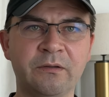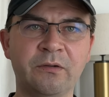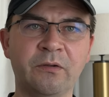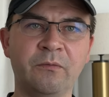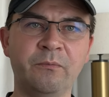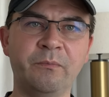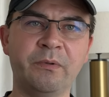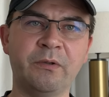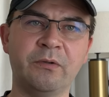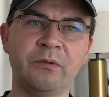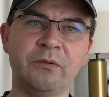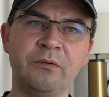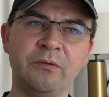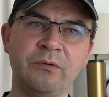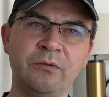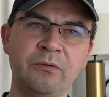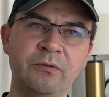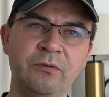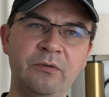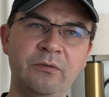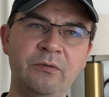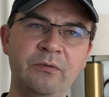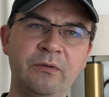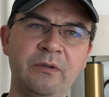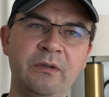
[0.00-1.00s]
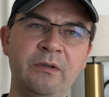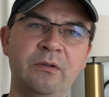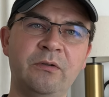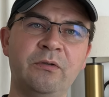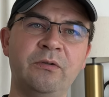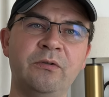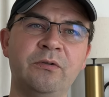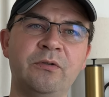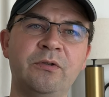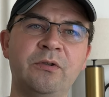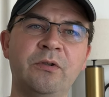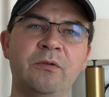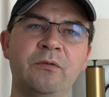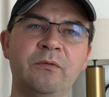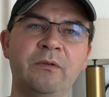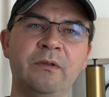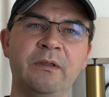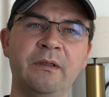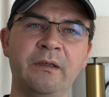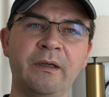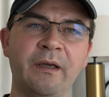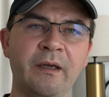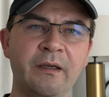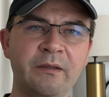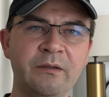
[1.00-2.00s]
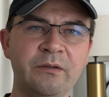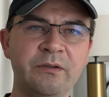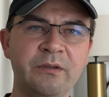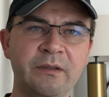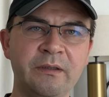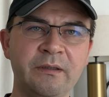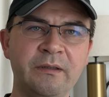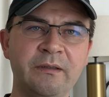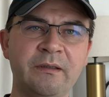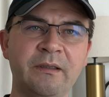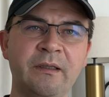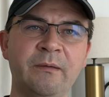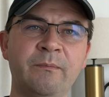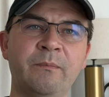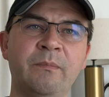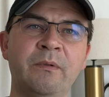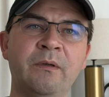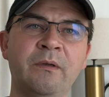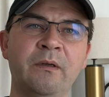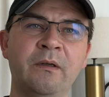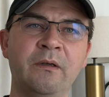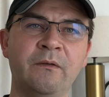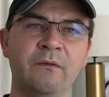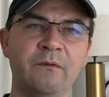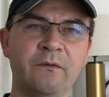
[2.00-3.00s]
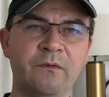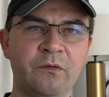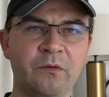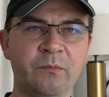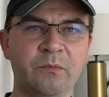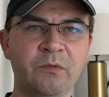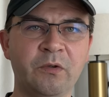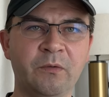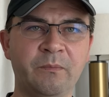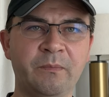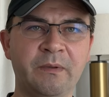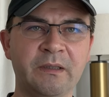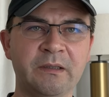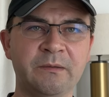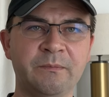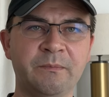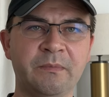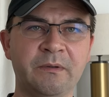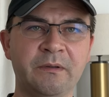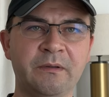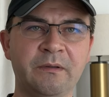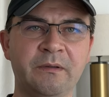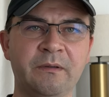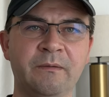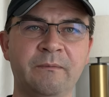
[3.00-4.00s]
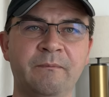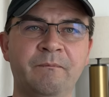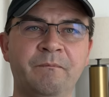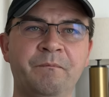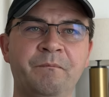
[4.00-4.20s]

So because you do need to show the entry stamp from your passport.